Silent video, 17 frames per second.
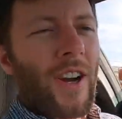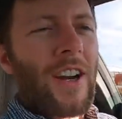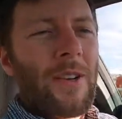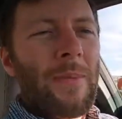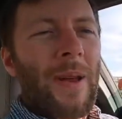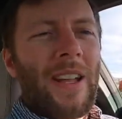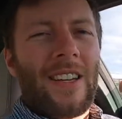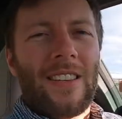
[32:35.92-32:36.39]
trying
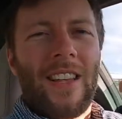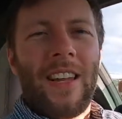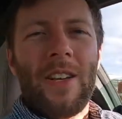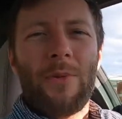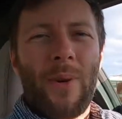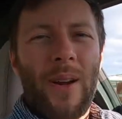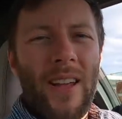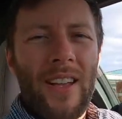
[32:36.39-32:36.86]
to make a
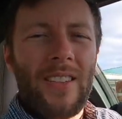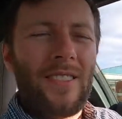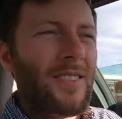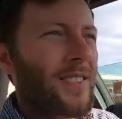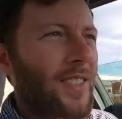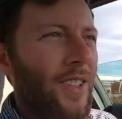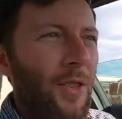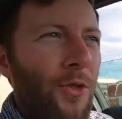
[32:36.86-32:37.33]
lightweight,
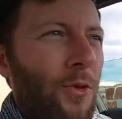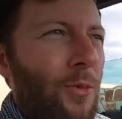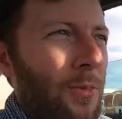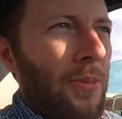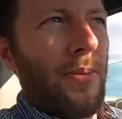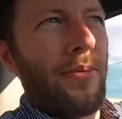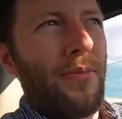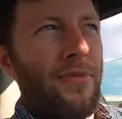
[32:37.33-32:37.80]
coupe,
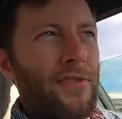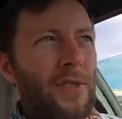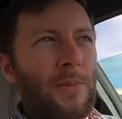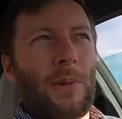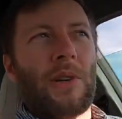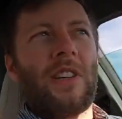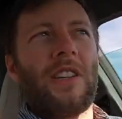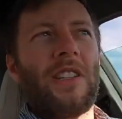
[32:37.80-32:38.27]

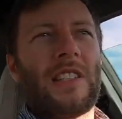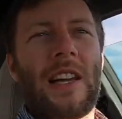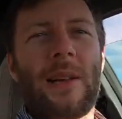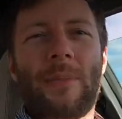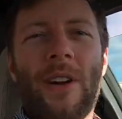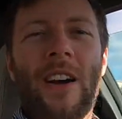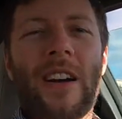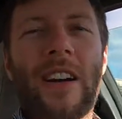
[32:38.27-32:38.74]
sporty
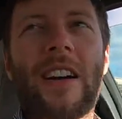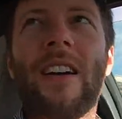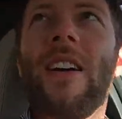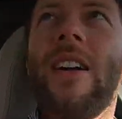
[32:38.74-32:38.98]
type car,